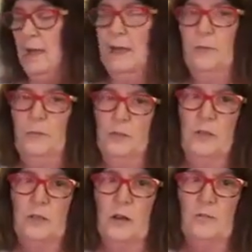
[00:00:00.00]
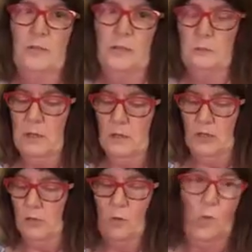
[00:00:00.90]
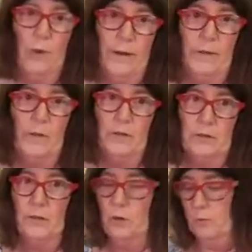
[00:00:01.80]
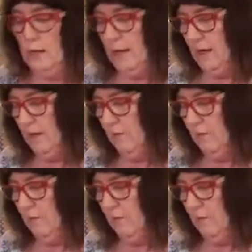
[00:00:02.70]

And if it's just off a smidgen or whatever, it's okay.